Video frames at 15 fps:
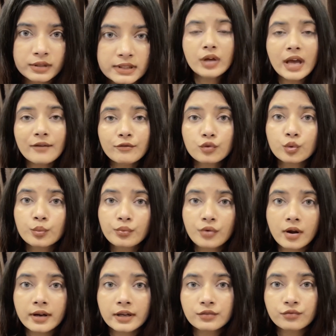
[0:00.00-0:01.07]
So I have two
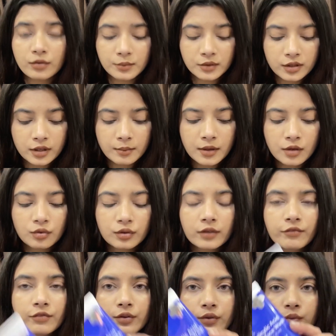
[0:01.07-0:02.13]
products from the Dermacon. The
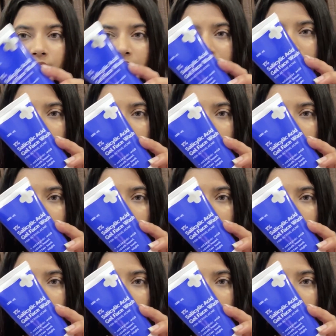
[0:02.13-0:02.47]
first one is